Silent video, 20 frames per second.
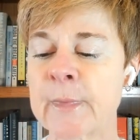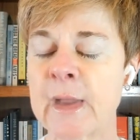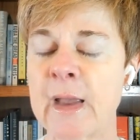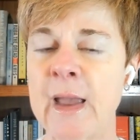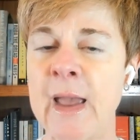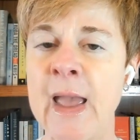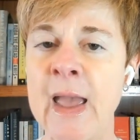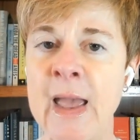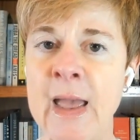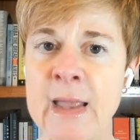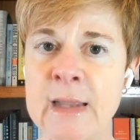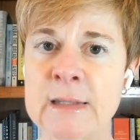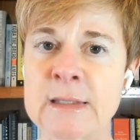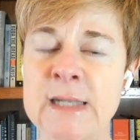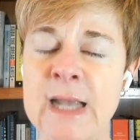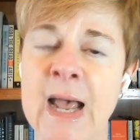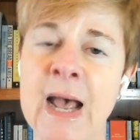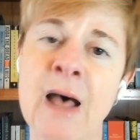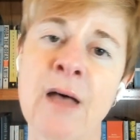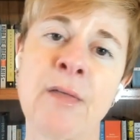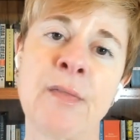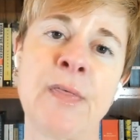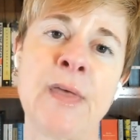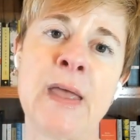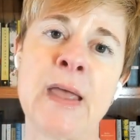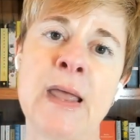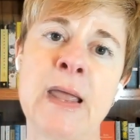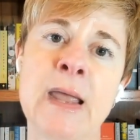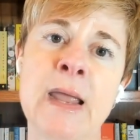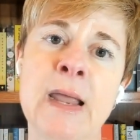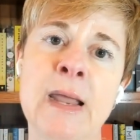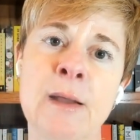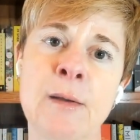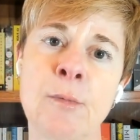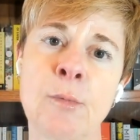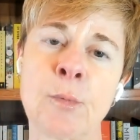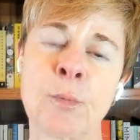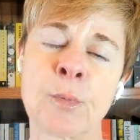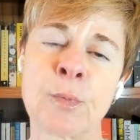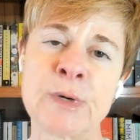and how
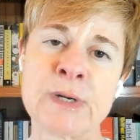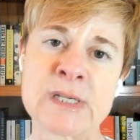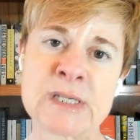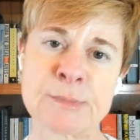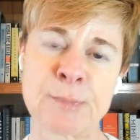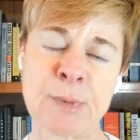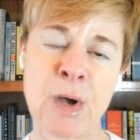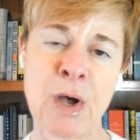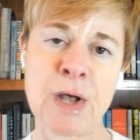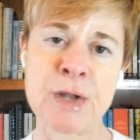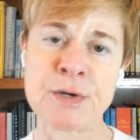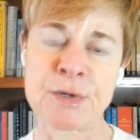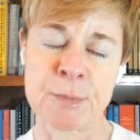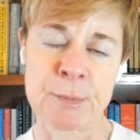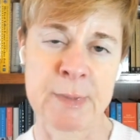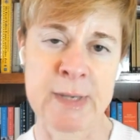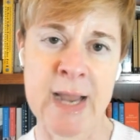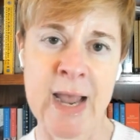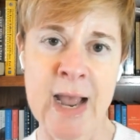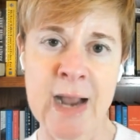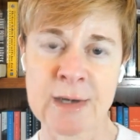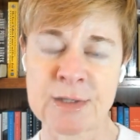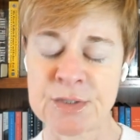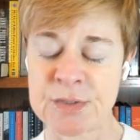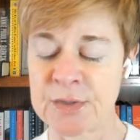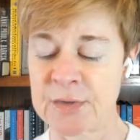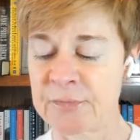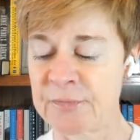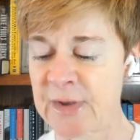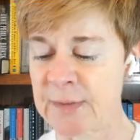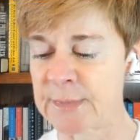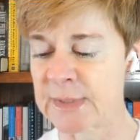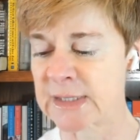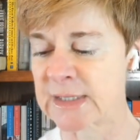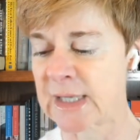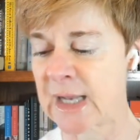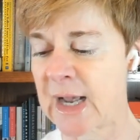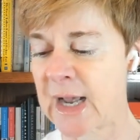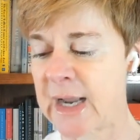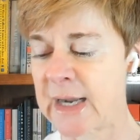they respond or react to the
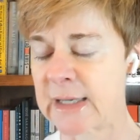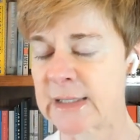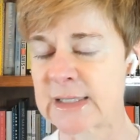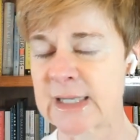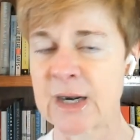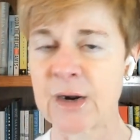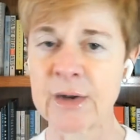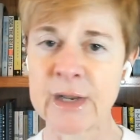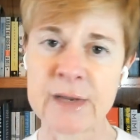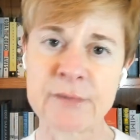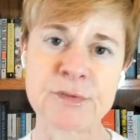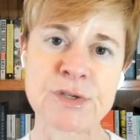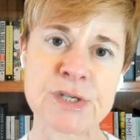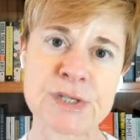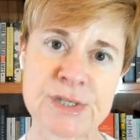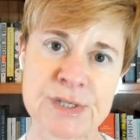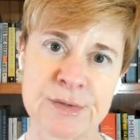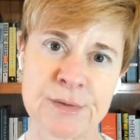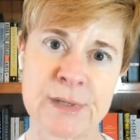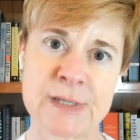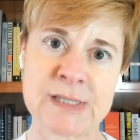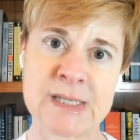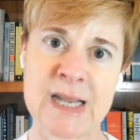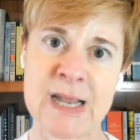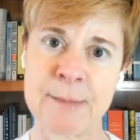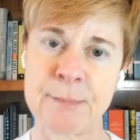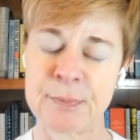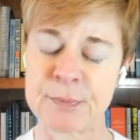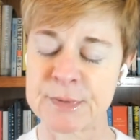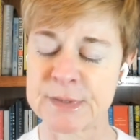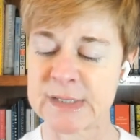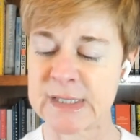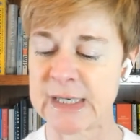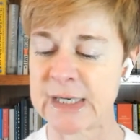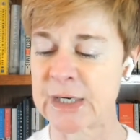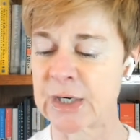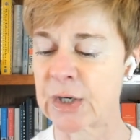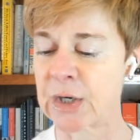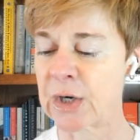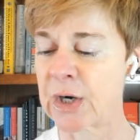femicides. And I'll give just two examples
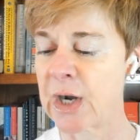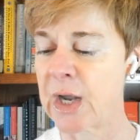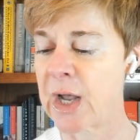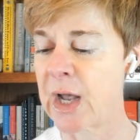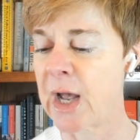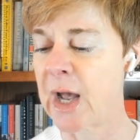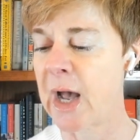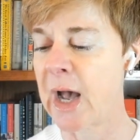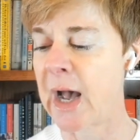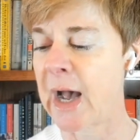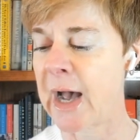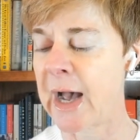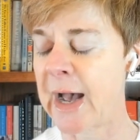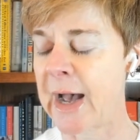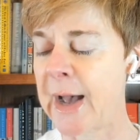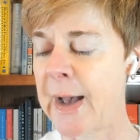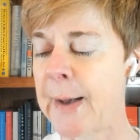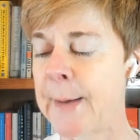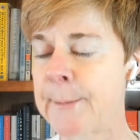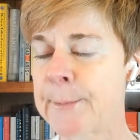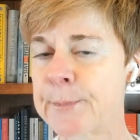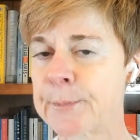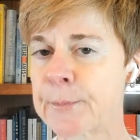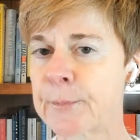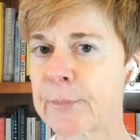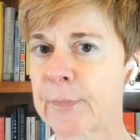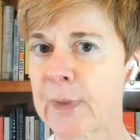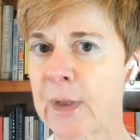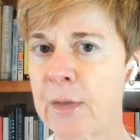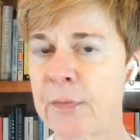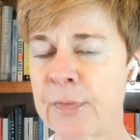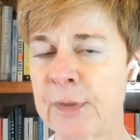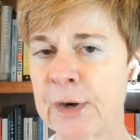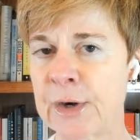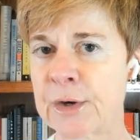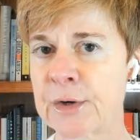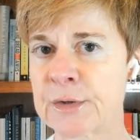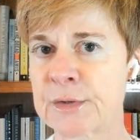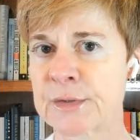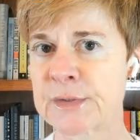here.
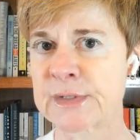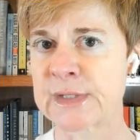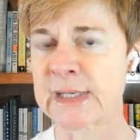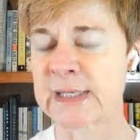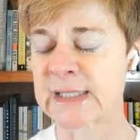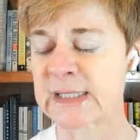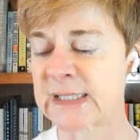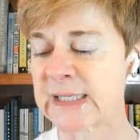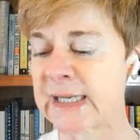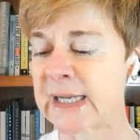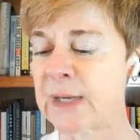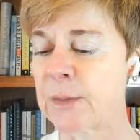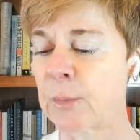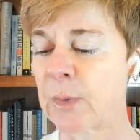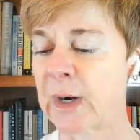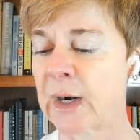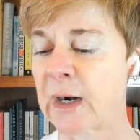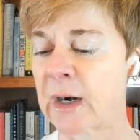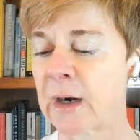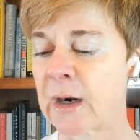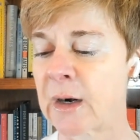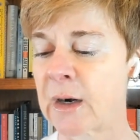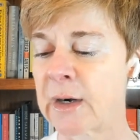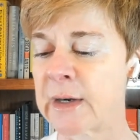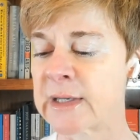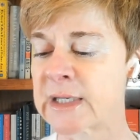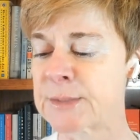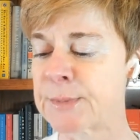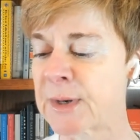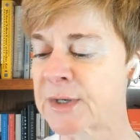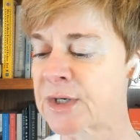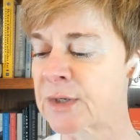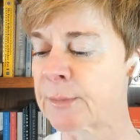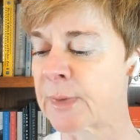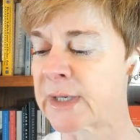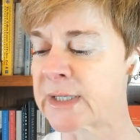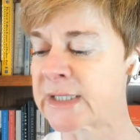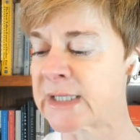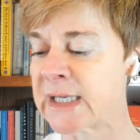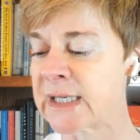There's a scene where Inspector
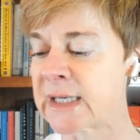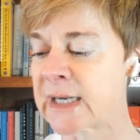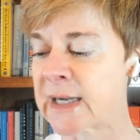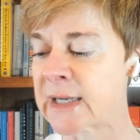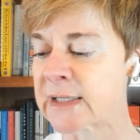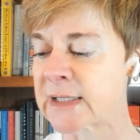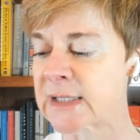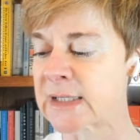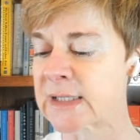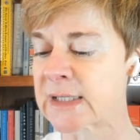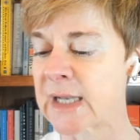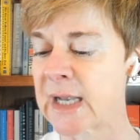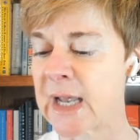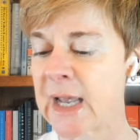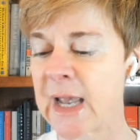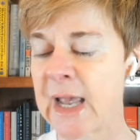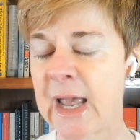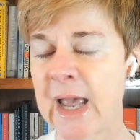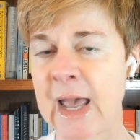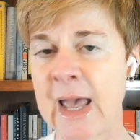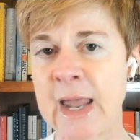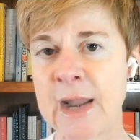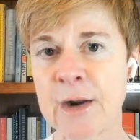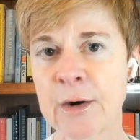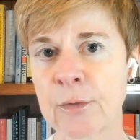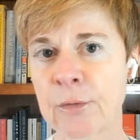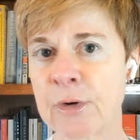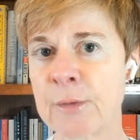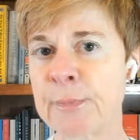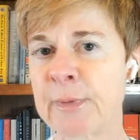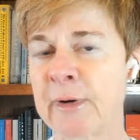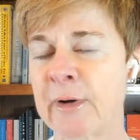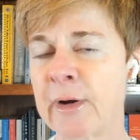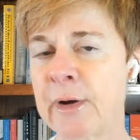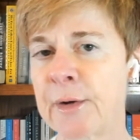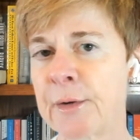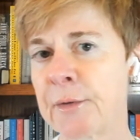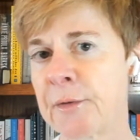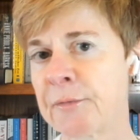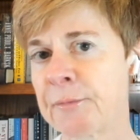Martinez and a group
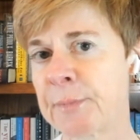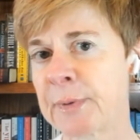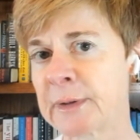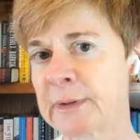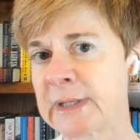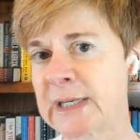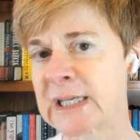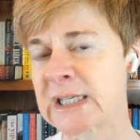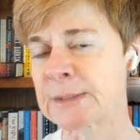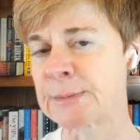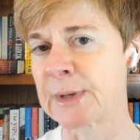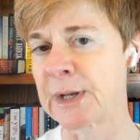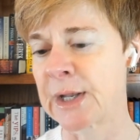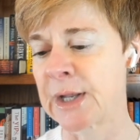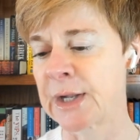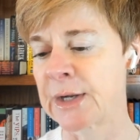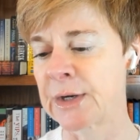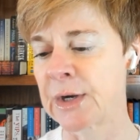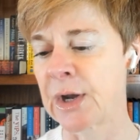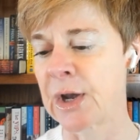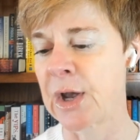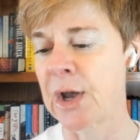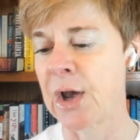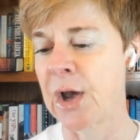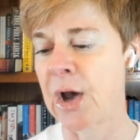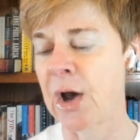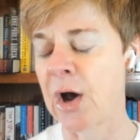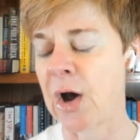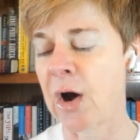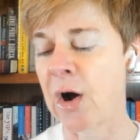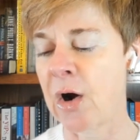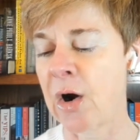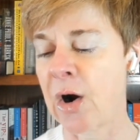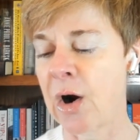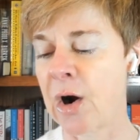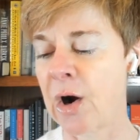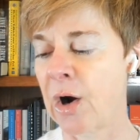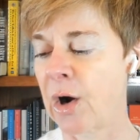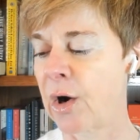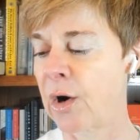of policemen
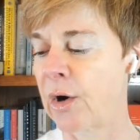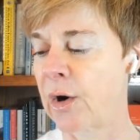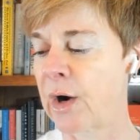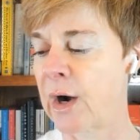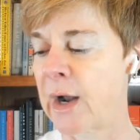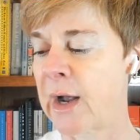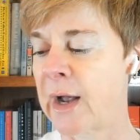are